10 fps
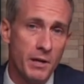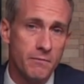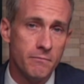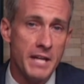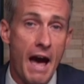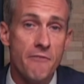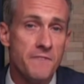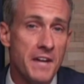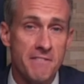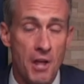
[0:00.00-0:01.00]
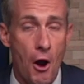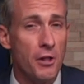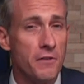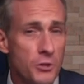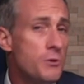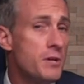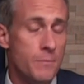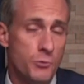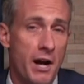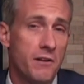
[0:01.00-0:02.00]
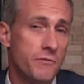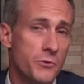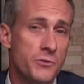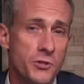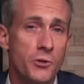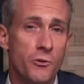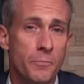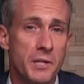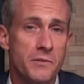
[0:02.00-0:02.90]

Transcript: but we advocate that all of you keep track of those too